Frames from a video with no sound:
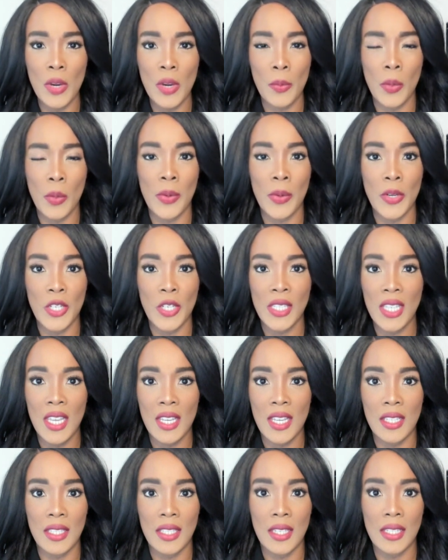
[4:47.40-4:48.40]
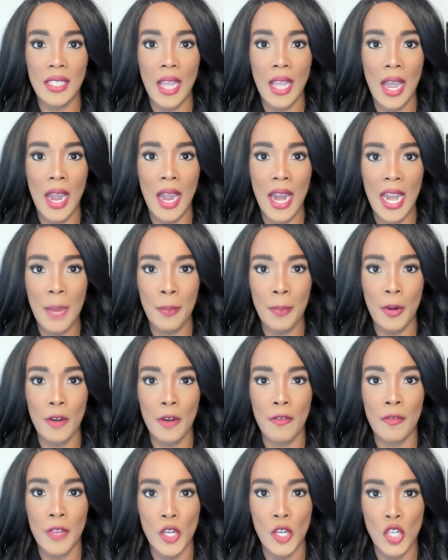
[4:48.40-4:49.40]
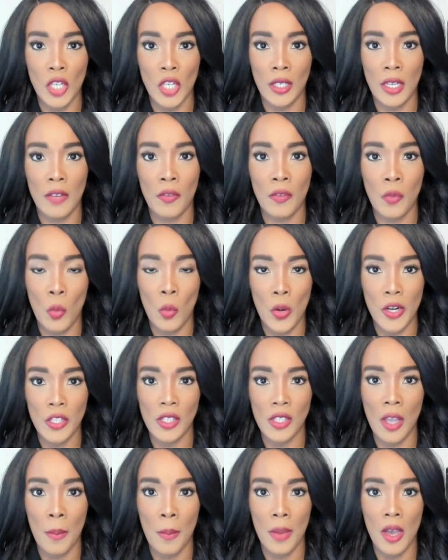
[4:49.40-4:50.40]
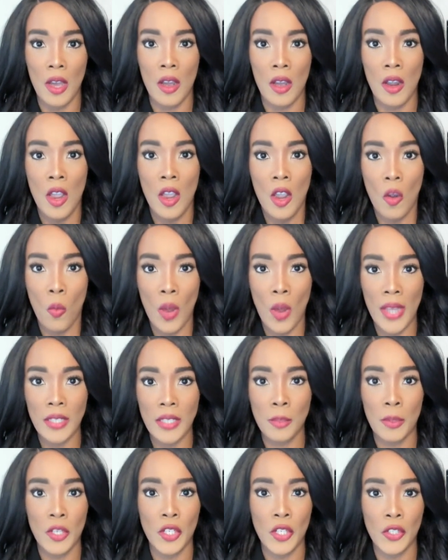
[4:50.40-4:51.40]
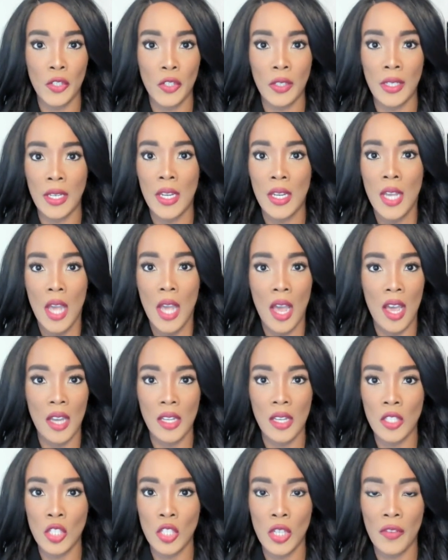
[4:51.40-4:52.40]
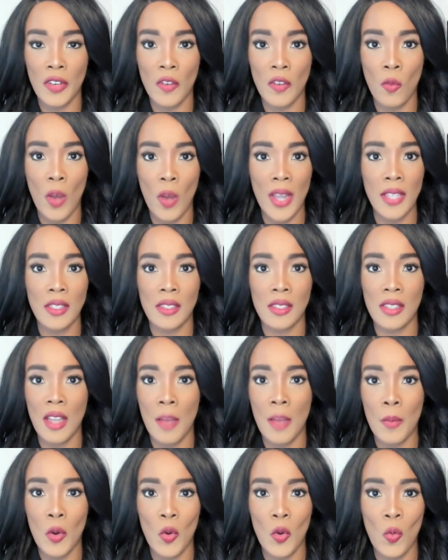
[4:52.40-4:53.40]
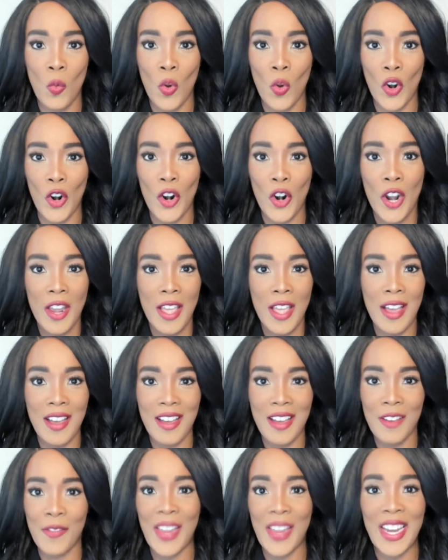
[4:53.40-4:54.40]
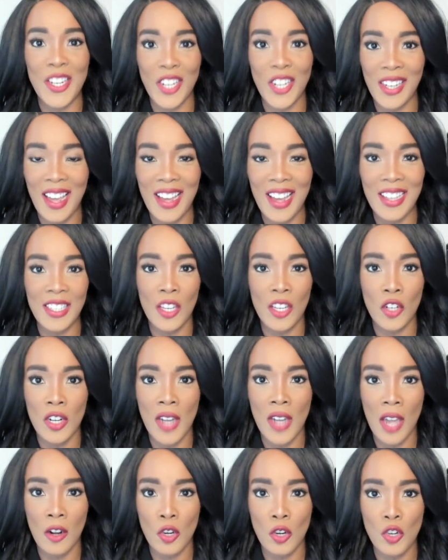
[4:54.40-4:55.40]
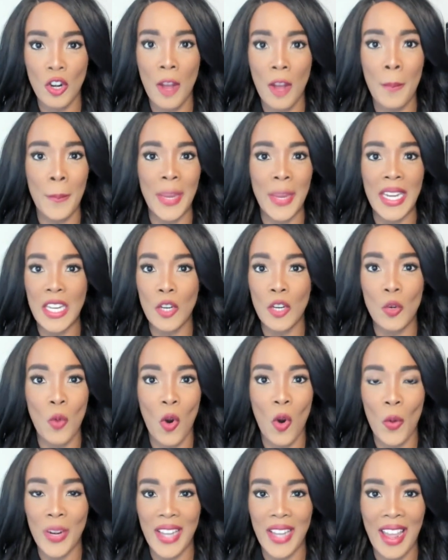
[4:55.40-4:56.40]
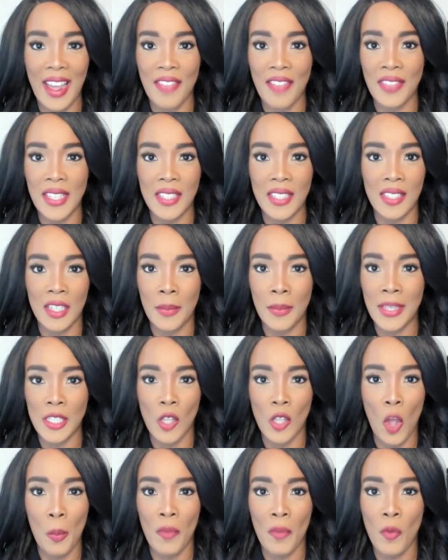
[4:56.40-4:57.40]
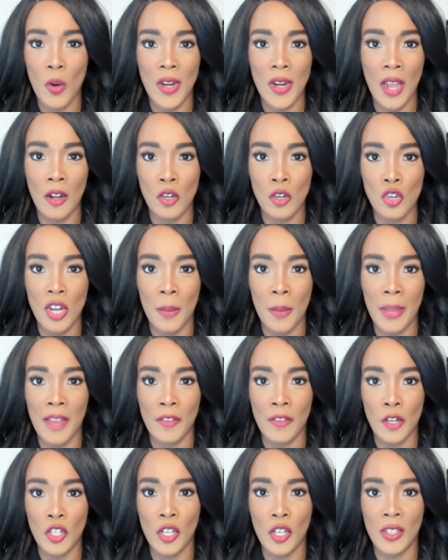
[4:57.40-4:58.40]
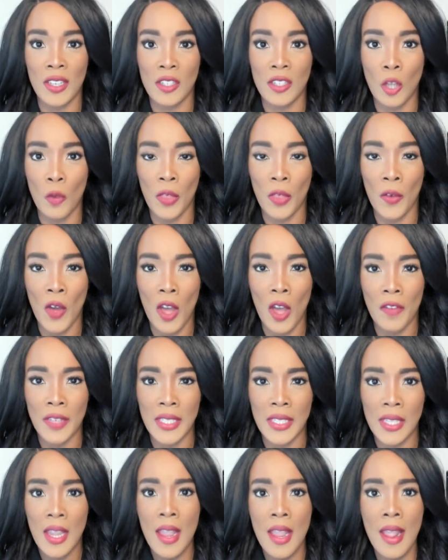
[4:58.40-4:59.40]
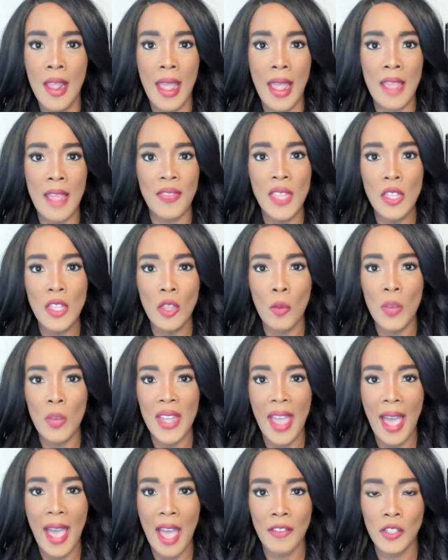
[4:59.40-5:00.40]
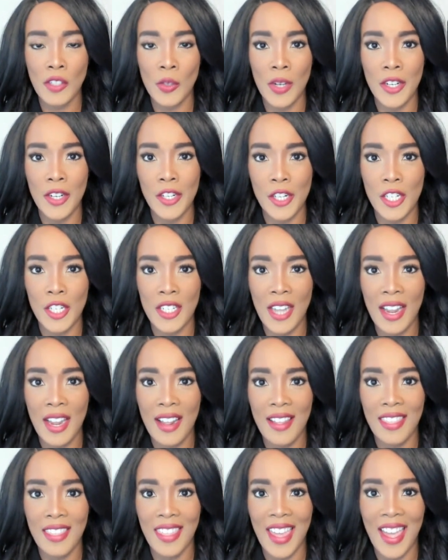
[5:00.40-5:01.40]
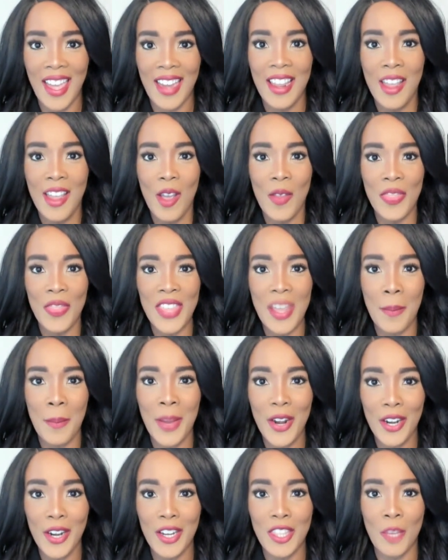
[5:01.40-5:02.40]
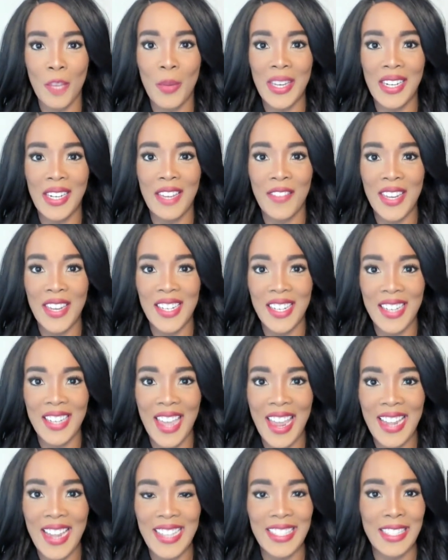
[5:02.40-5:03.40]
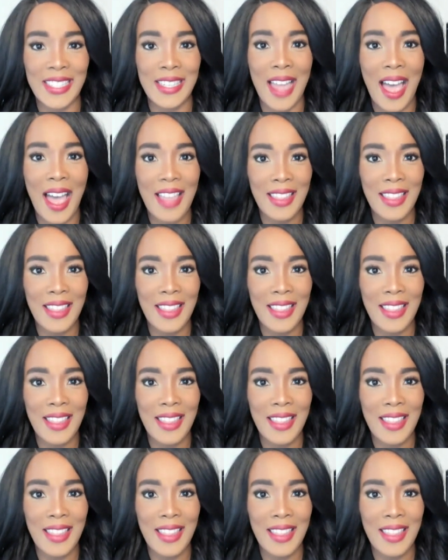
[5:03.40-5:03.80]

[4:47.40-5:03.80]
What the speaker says: what we're seeing is this hyper vigilant force among whites, particularly conservative whites, some who were evangelized under Donald Trump, many who already had these sentiments long before Donald Trump ever took his oath of office. I think that we have to understand that the America that we live in today is not